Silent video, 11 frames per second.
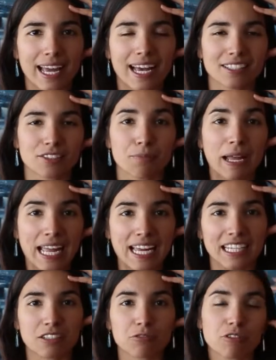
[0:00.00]
as a
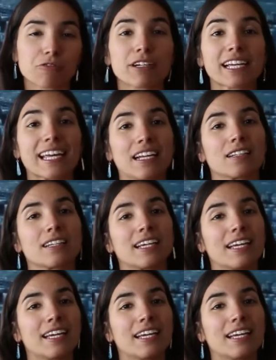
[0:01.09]
bank where we can